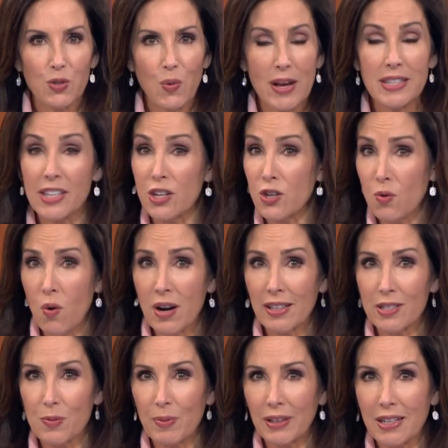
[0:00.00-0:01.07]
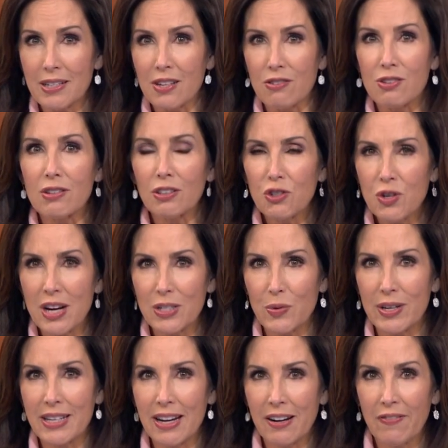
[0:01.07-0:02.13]
Swenson. New Orleans police are still trying to
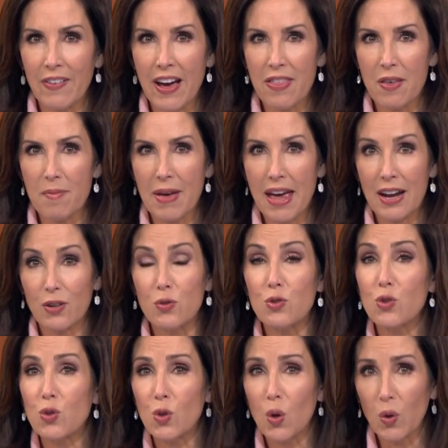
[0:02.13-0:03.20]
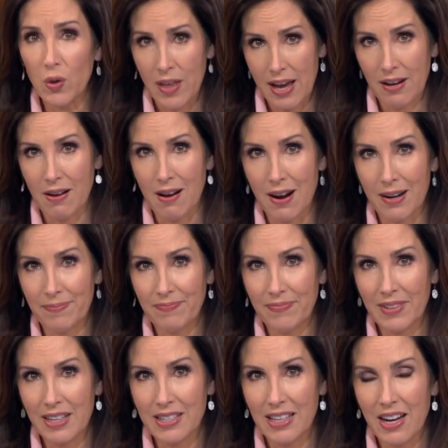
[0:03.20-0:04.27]
identify the man who stole that car.
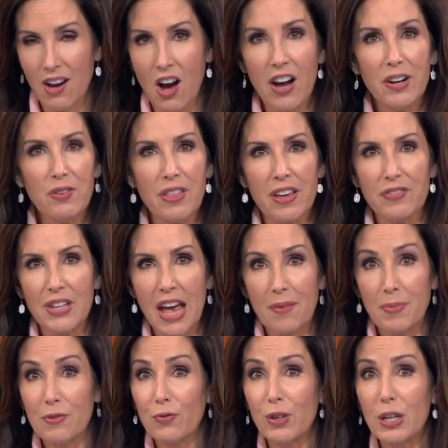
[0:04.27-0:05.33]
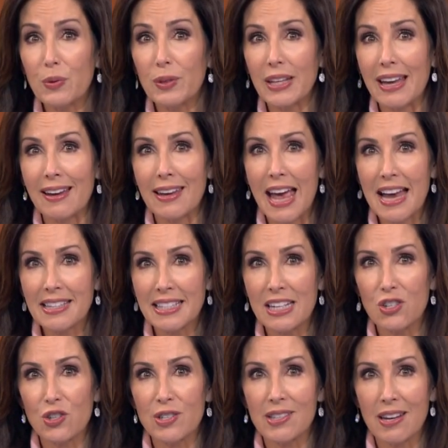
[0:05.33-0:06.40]
They say auto thefts happen frequently at gas
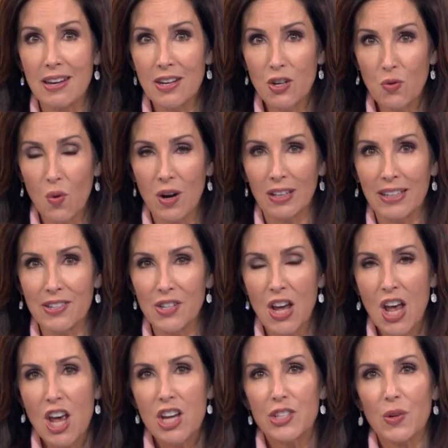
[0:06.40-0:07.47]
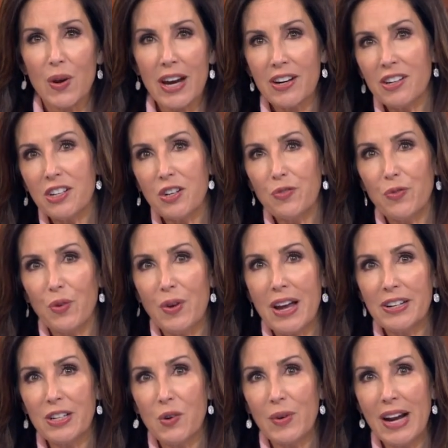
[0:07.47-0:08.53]
stations in New Orleans. So Erika
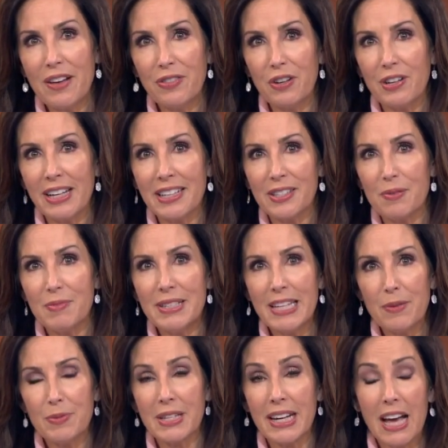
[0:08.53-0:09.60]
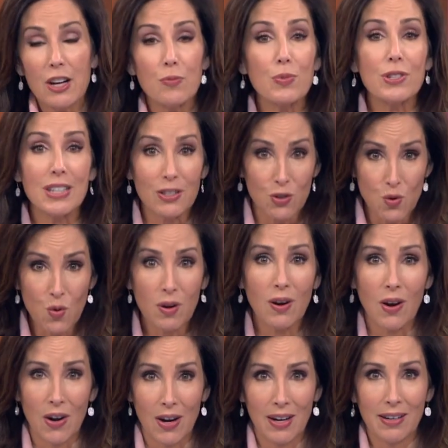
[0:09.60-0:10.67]
Fernando went out there to get some tips on how to protect your
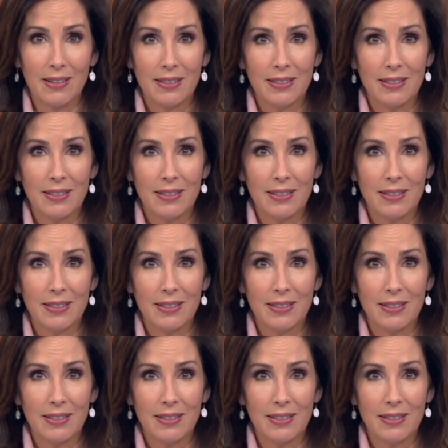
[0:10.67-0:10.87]
car.